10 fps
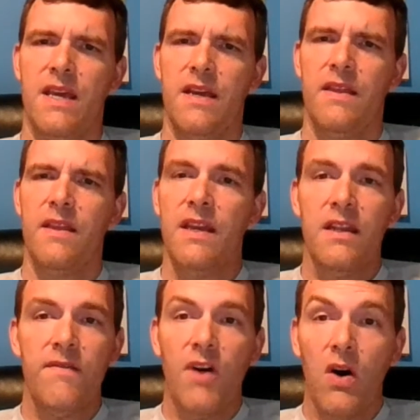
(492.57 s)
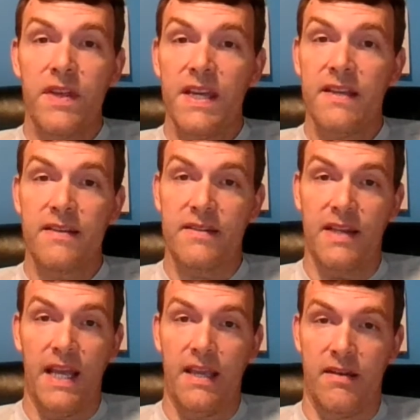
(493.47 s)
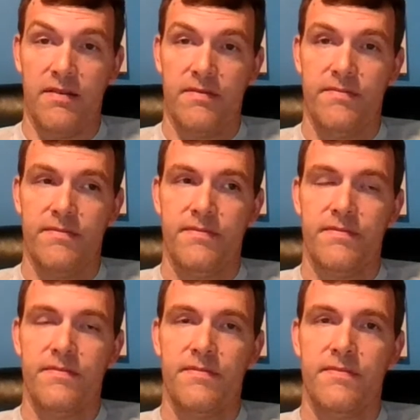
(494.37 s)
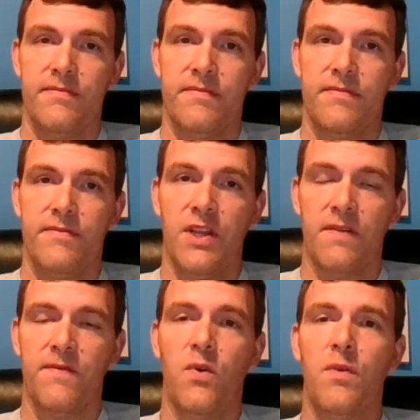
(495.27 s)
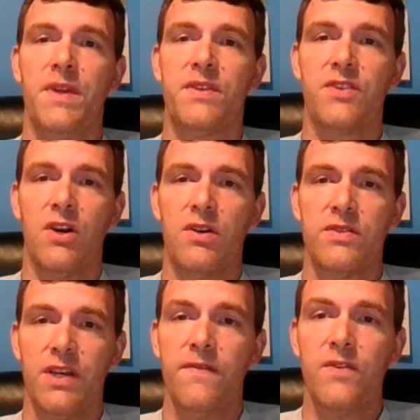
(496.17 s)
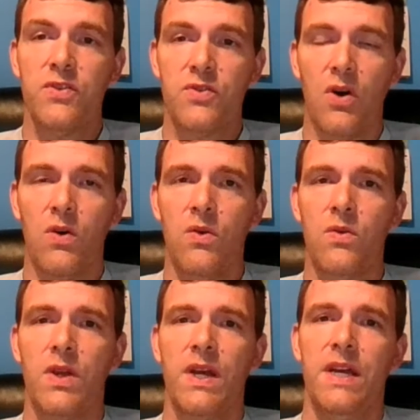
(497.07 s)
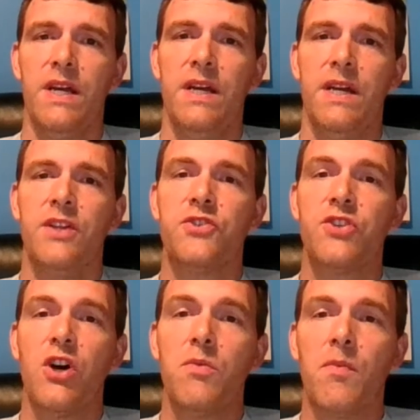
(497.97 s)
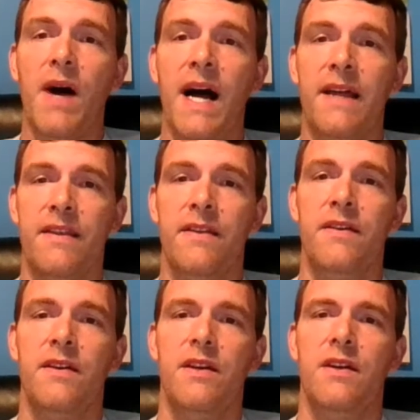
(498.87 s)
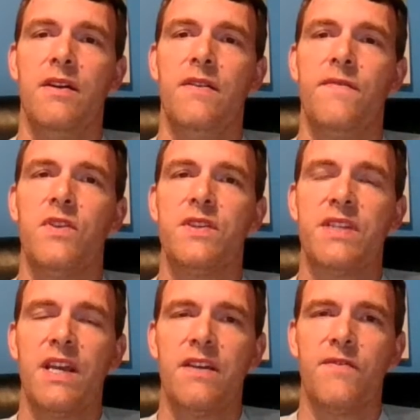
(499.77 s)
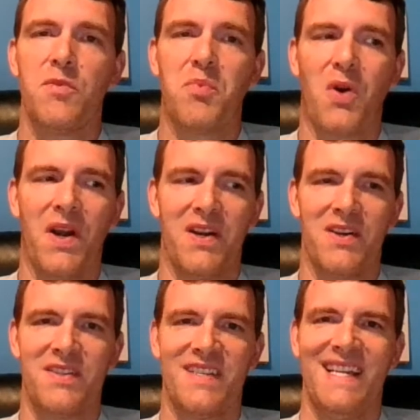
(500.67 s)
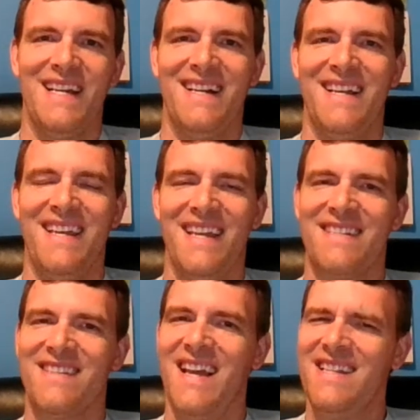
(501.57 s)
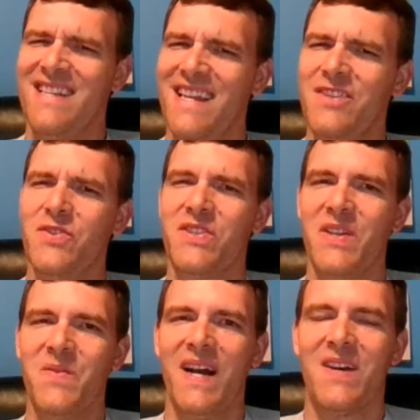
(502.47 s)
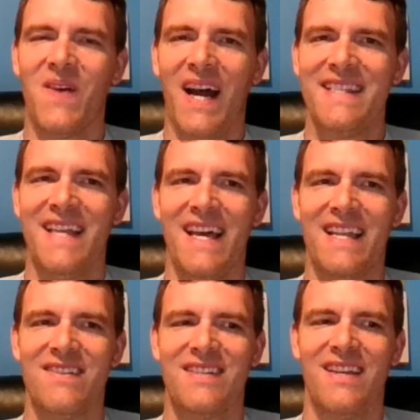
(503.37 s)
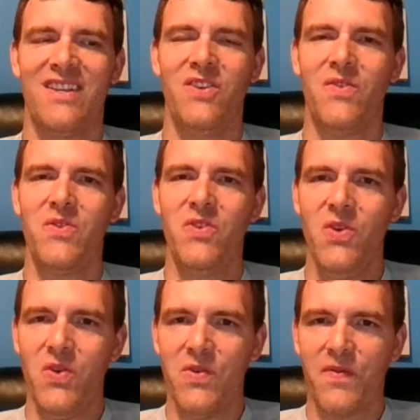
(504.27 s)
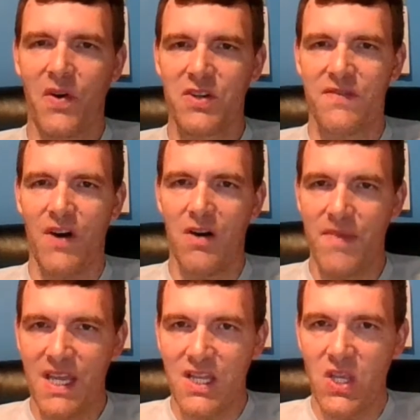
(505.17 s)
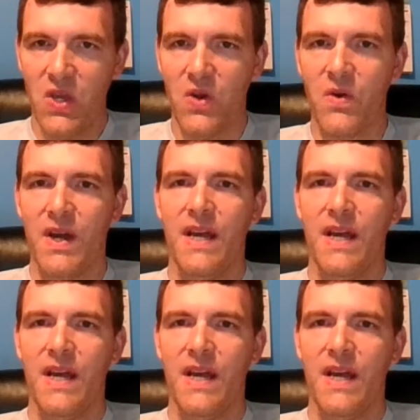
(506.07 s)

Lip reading: The end of all things is at hand. Therefore be self-controlled and sober-minded for the sake of your prayers. That's an interesting way to write that, is you, first of all, me and you,